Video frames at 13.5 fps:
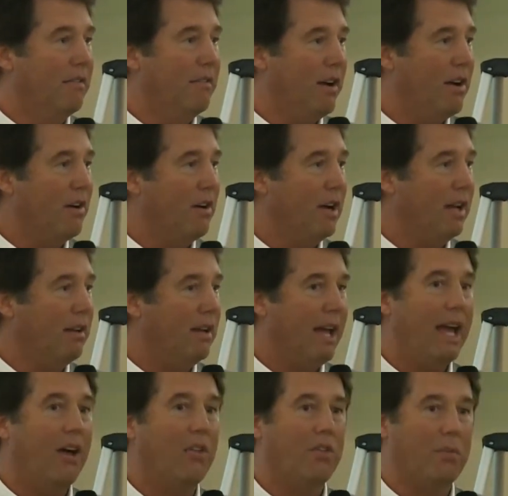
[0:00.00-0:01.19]
very
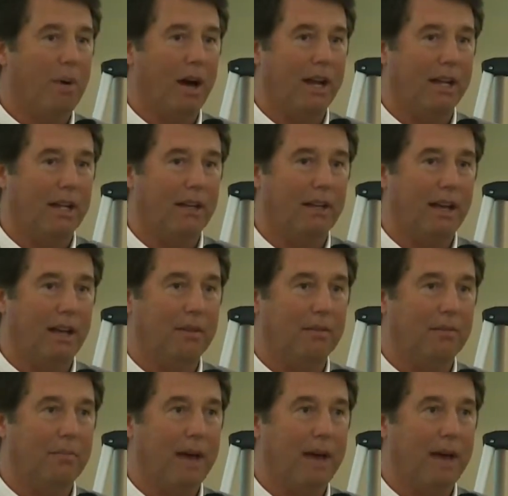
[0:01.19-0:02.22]
health-minded. And